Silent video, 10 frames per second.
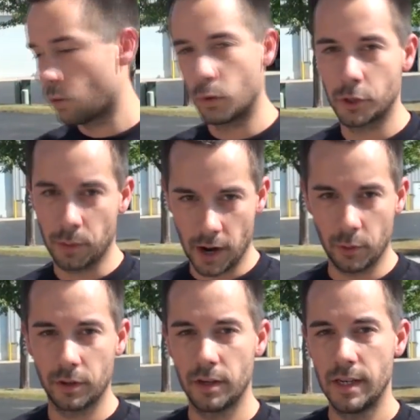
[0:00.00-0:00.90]

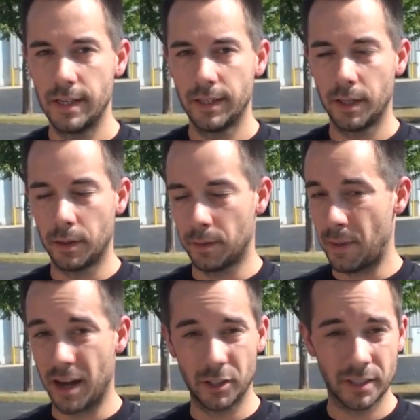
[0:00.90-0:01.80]
horsepower, uh,
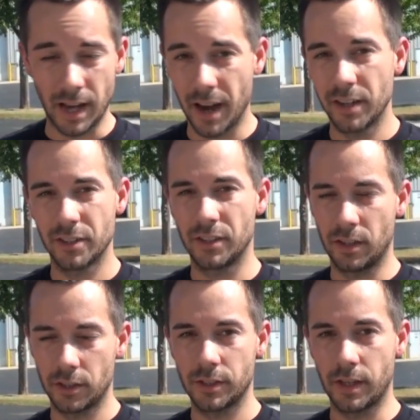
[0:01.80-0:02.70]
modern tires
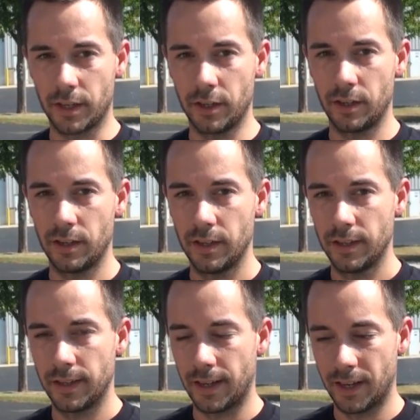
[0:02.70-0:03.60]
that are stickier,
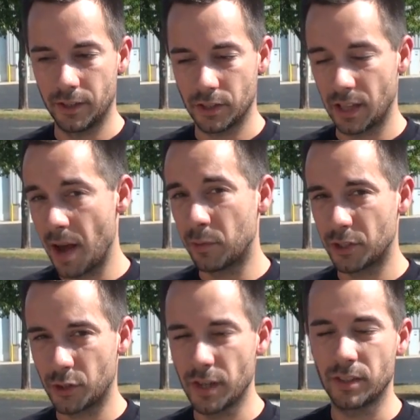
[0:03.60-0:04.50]
uh, there's a lot more
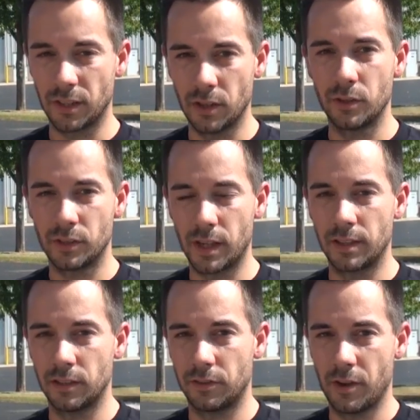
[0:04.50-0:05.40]
stress that goes
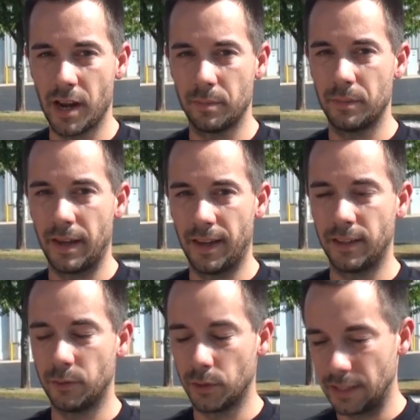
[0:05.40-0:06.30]
onto the frame,
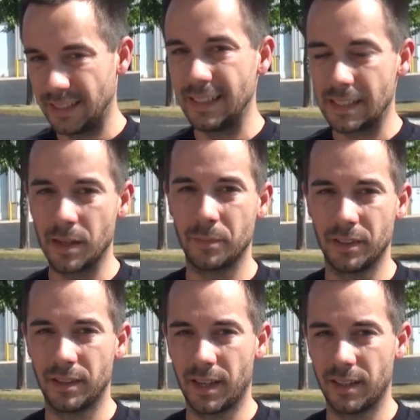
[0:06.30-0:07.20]
and you really need
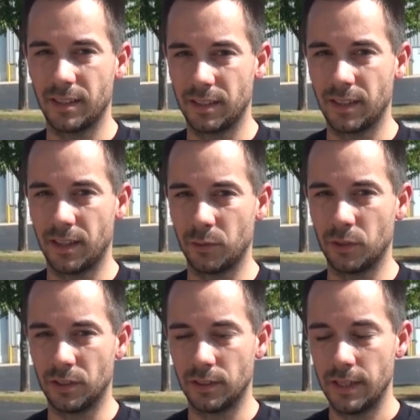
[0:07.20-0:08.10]
something that that
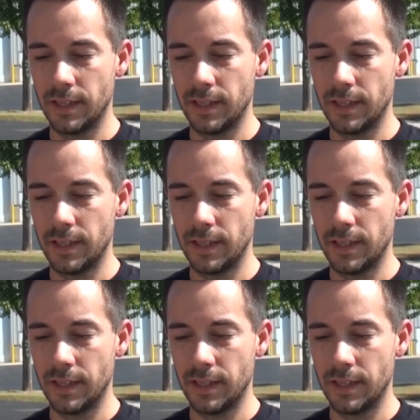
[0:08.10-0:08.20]
will